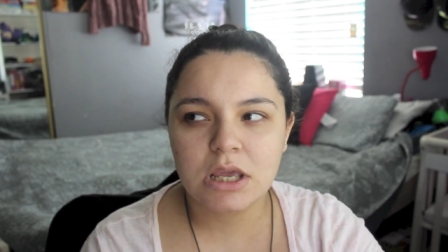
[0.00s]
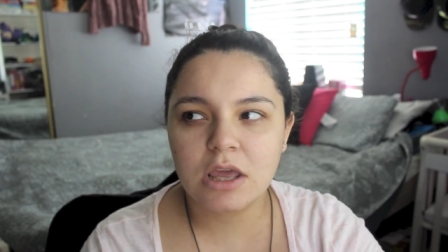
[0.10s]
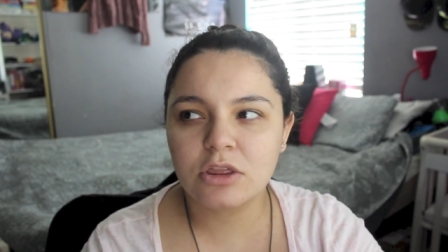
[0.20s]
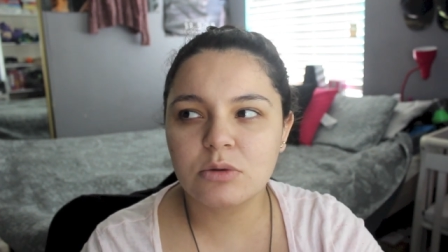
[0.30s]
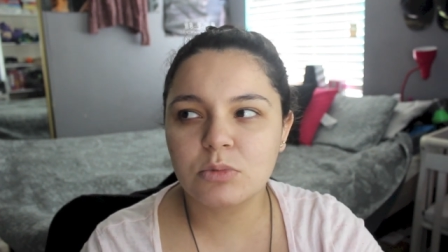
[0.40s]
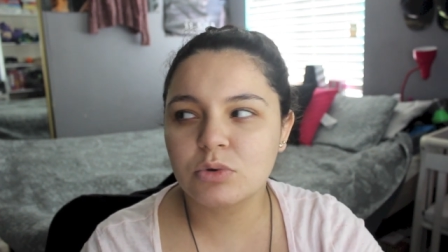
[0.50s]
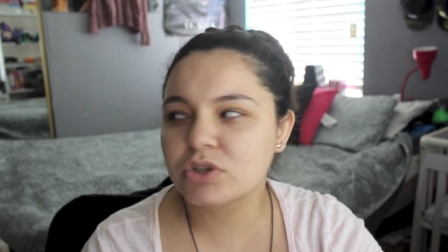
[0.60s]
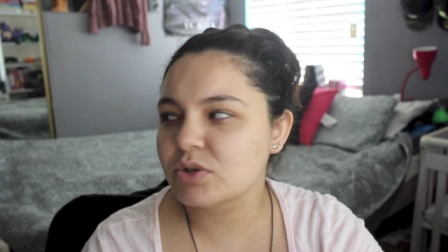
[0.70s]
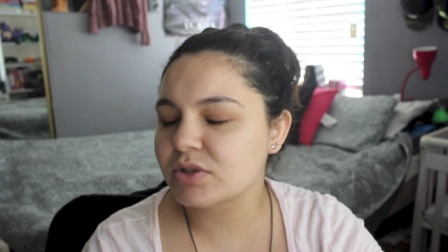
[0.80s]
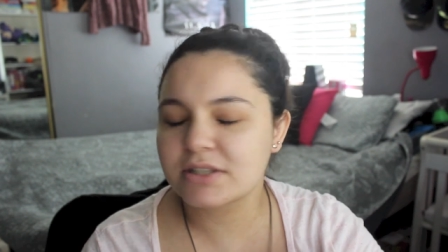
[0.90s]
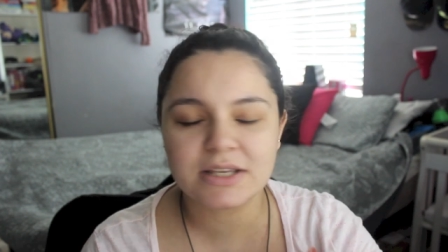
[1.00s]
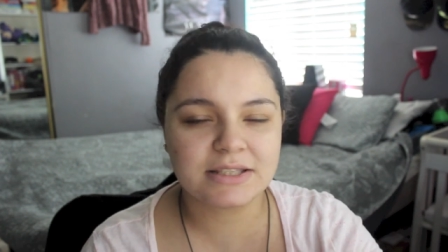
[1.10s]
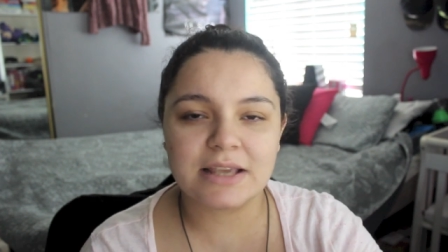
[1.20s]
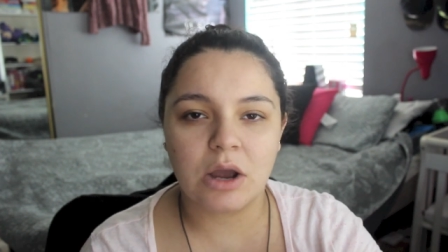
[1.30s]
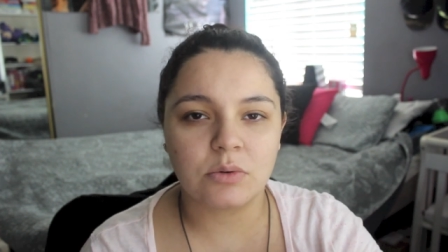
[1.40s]
in the mood to
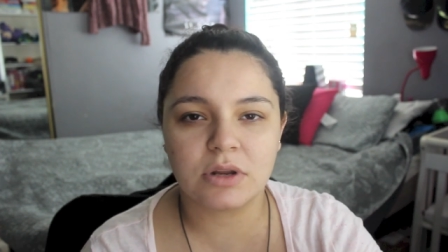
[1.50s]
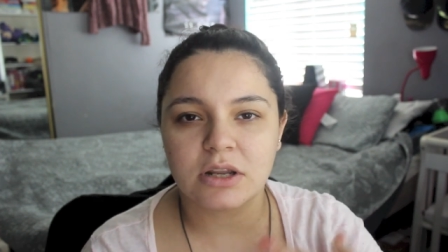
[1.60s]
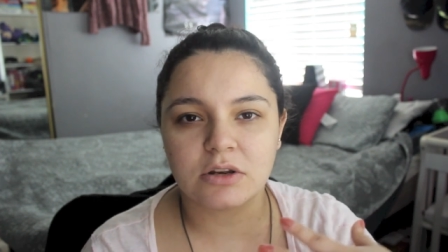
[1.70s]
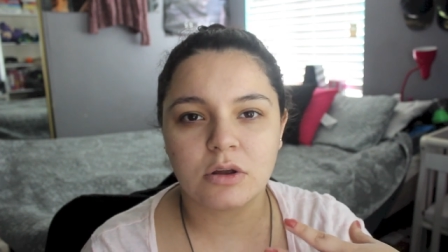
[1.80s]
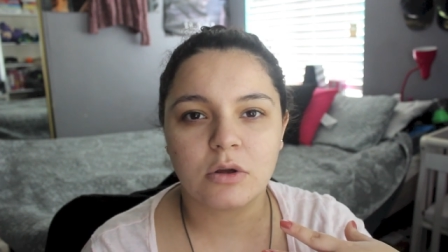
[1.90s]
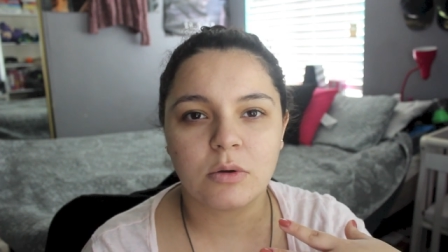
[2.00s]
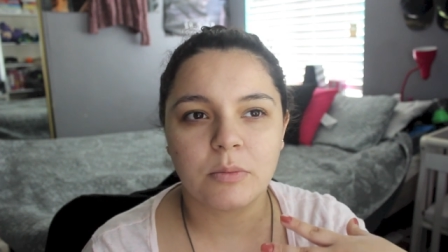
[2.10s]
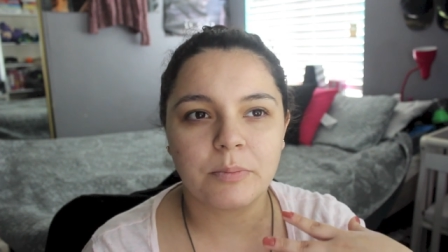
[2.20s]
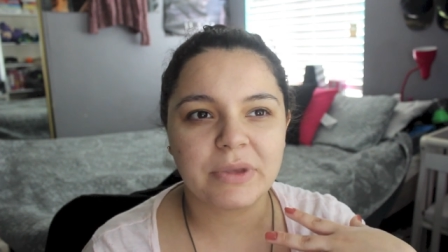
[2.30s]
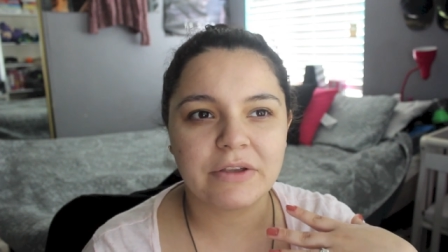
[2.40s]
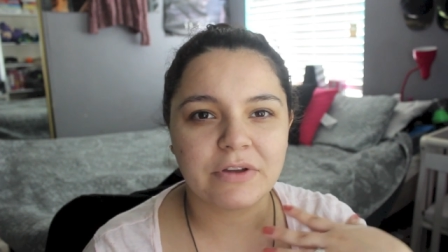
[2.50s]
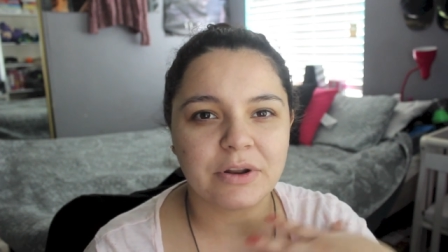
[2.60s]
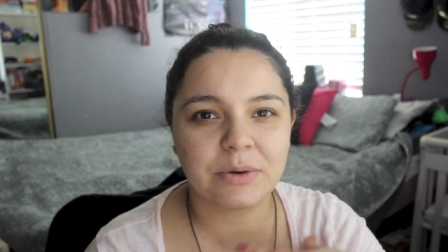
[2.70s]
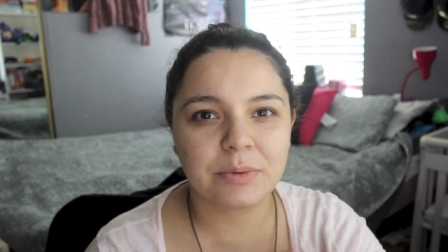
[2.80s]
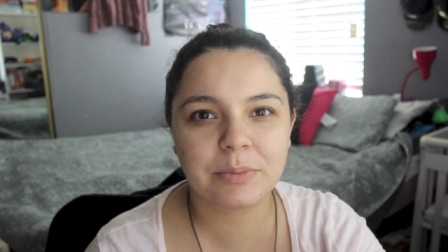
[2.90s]
sit down and
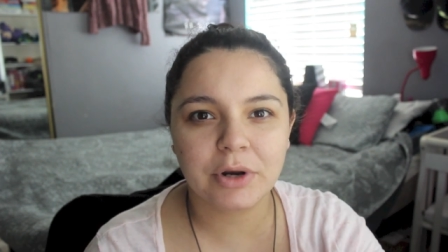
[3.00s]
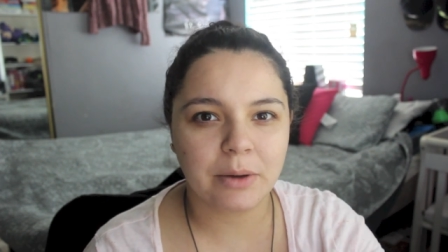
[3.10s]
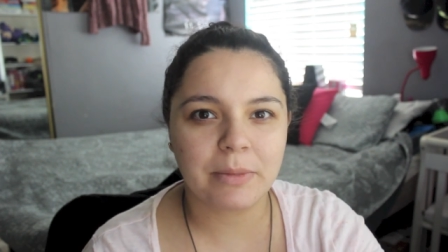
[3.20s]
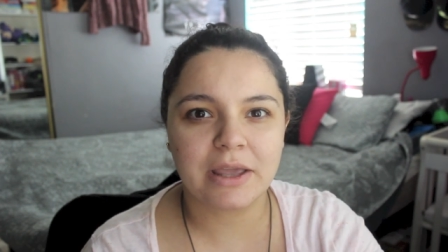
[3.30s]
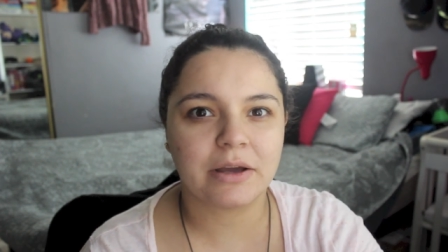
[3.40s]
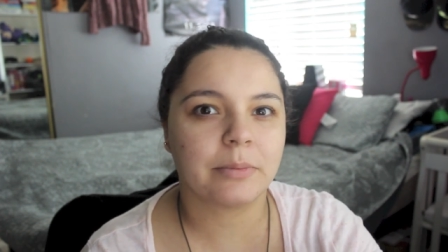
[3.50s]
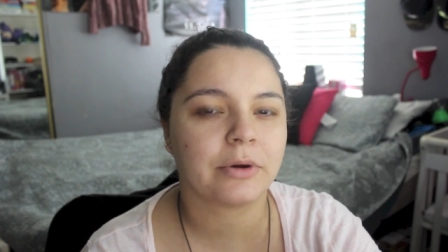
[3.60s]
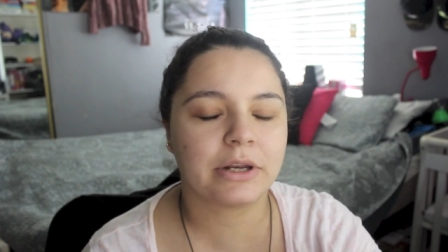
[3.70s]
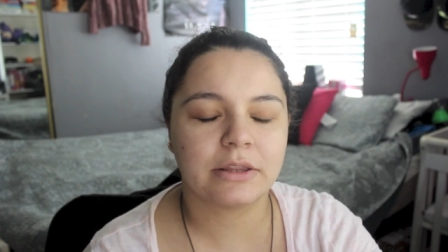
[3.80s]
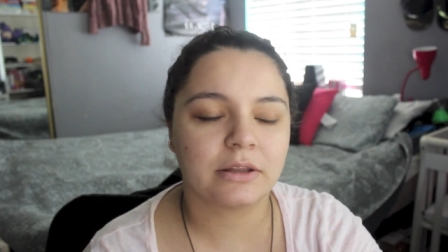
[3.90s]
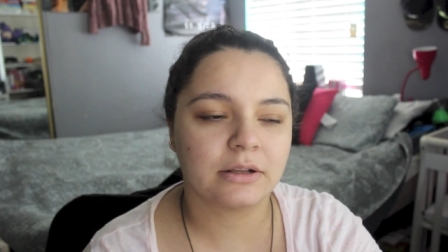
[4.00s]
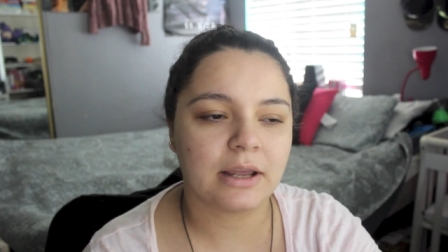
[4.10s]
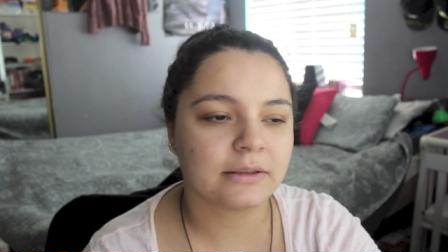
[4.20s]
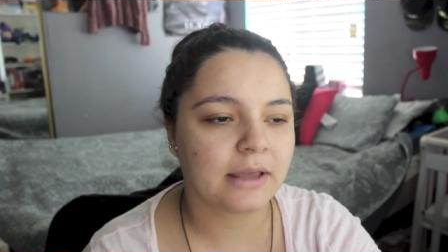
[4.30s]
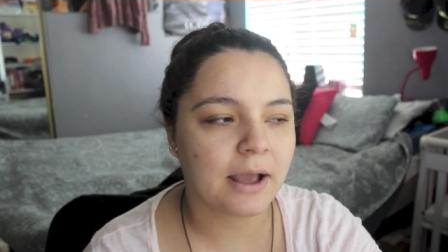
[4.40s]
even put on makeup or anything
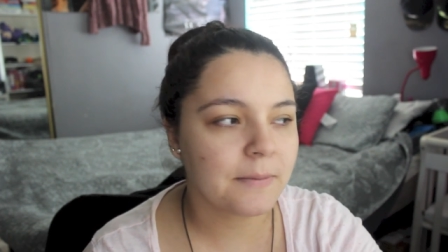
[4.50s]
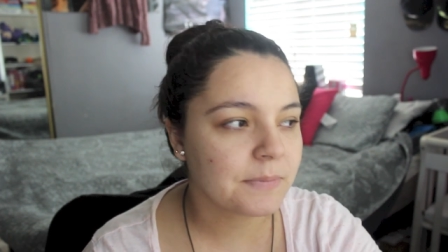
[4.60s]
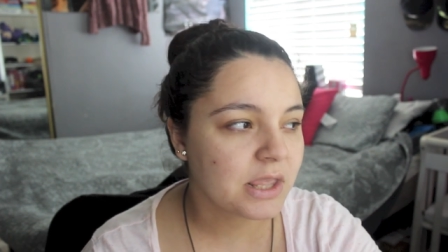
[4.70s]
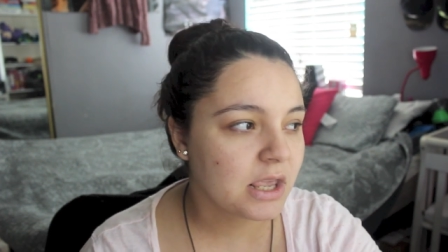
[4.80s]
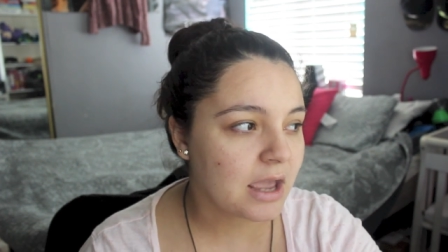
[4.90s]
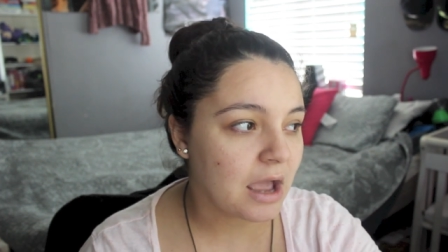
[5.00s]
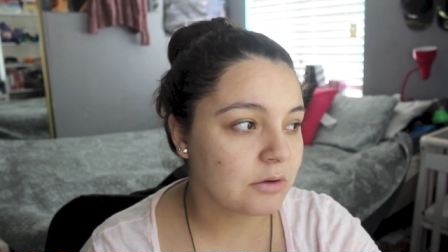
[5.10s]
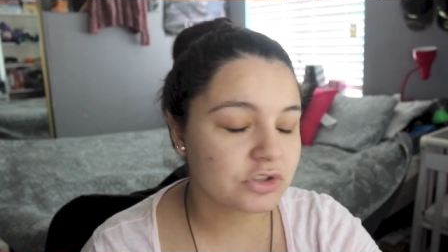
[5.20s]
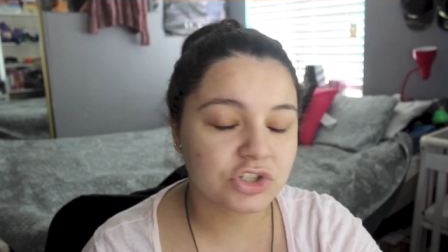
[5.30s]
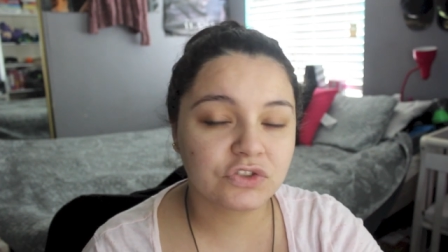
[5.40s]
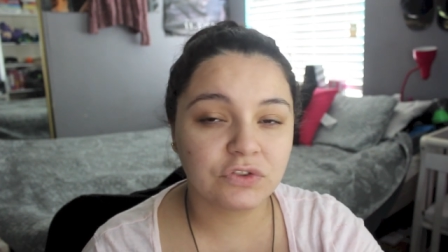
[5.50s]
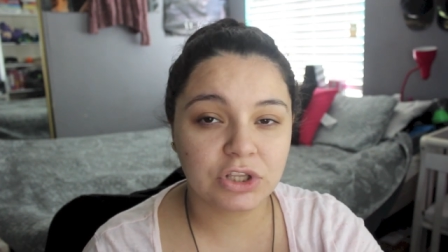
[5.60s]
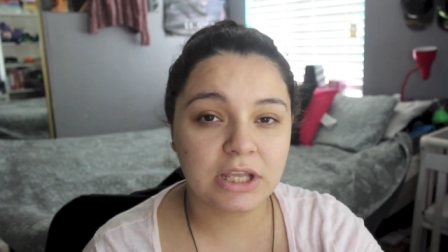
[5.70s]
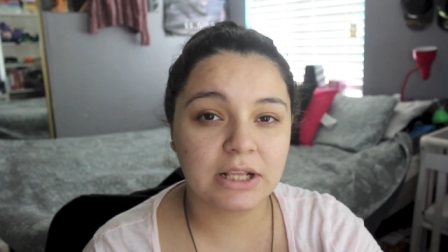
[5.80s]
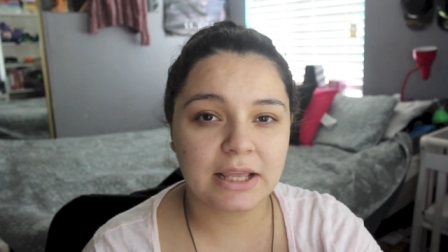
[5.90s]
like that. I was just feeling